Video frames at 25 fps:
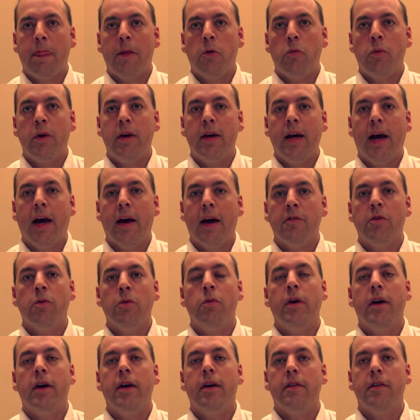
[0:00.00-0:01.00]
we have a
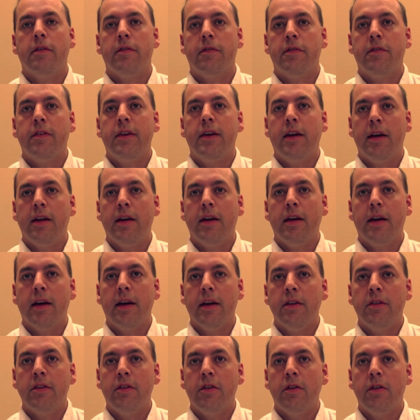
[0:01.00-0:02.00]
way of getting
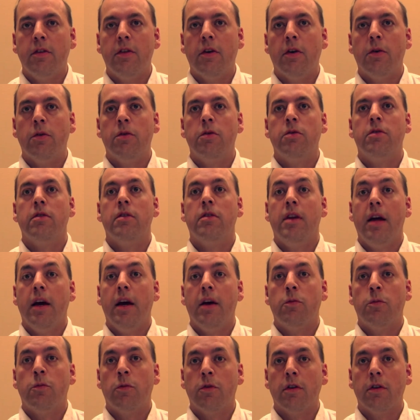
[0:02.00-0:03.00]
into those
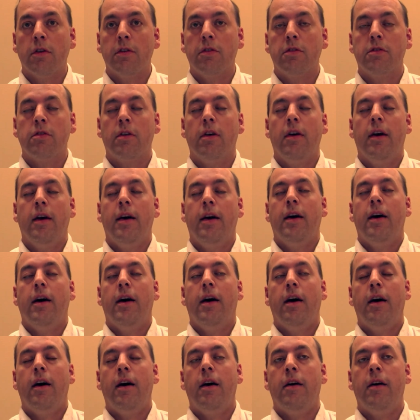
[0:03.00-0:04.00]
networks
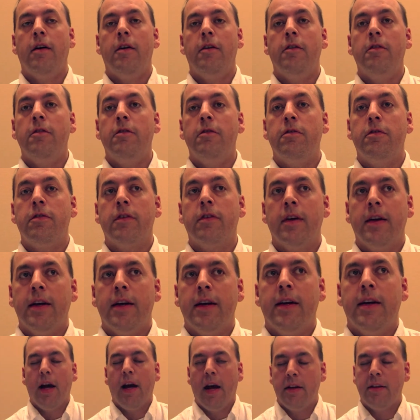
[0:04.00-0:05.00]
of
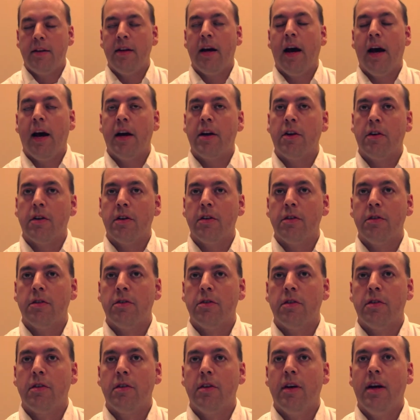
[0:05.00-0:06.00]

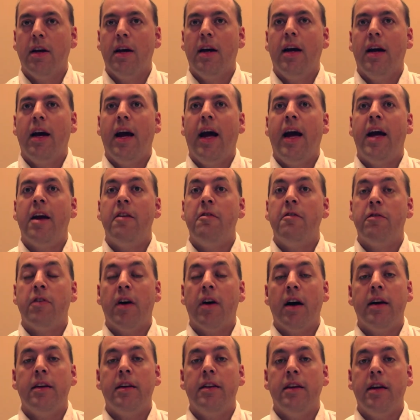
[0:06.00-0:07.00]
attackers and
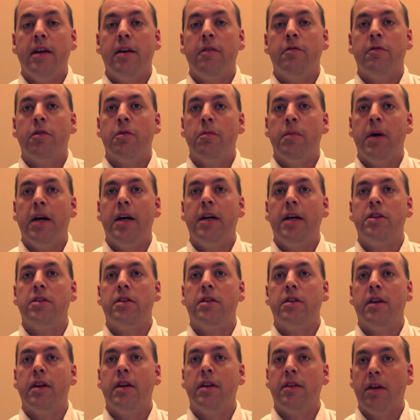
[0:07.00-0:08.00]
find the
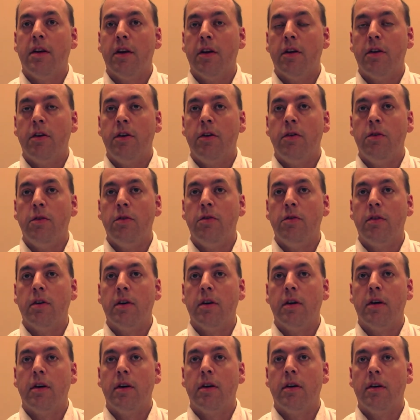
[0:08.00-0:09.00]
information that they're
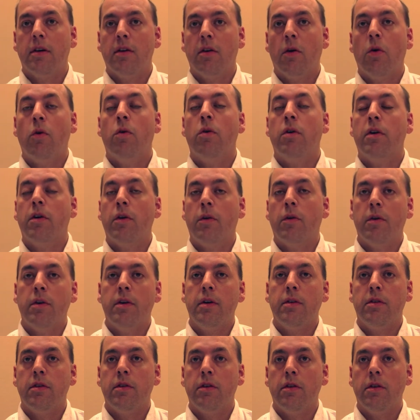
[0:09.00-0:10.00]
using or
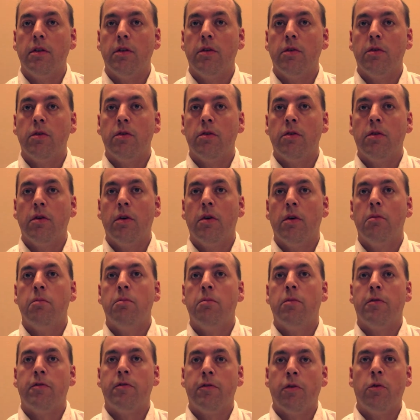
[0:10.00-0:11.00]
going to use
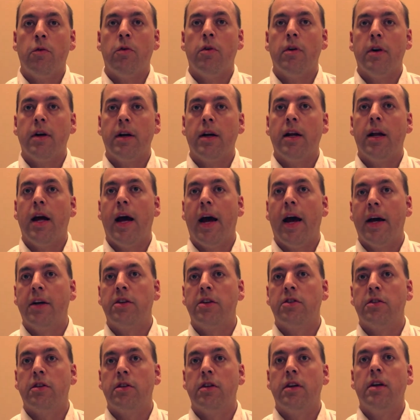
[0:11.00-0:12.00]
before it can
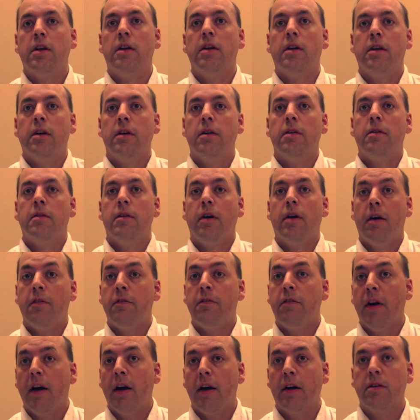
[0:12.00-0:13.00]
actually
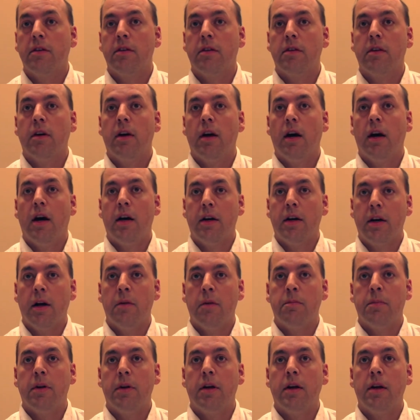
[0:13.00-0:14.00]
affect a
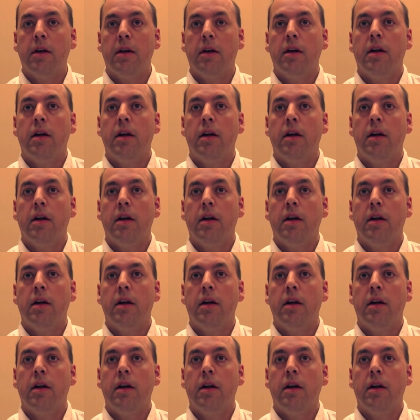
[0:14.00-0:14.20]
company.